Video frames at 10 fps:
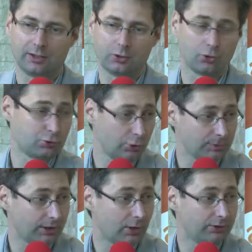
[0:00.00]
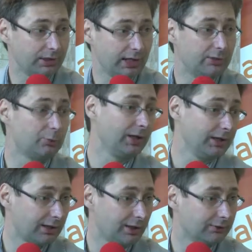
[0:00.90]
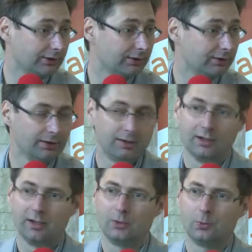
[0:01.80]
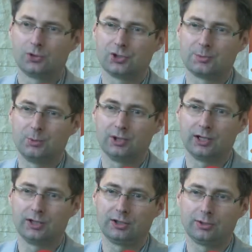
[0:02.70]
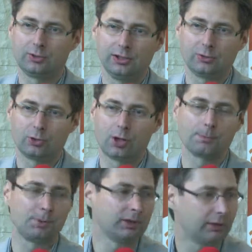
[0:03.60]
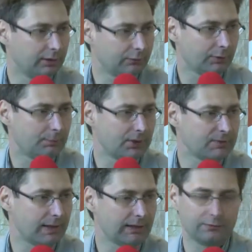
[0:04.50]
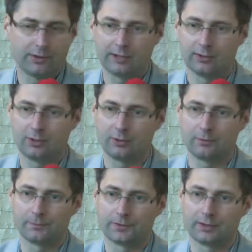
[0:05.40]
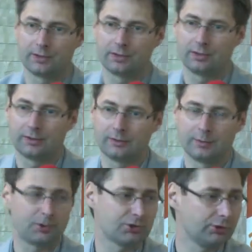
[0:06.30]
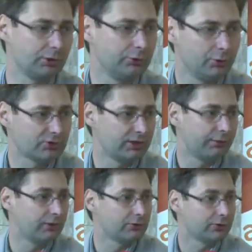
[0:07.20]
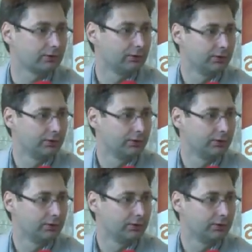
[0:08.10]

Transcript: consume the content and create the content, which is putting it into completely different perspective, like the personal use definition,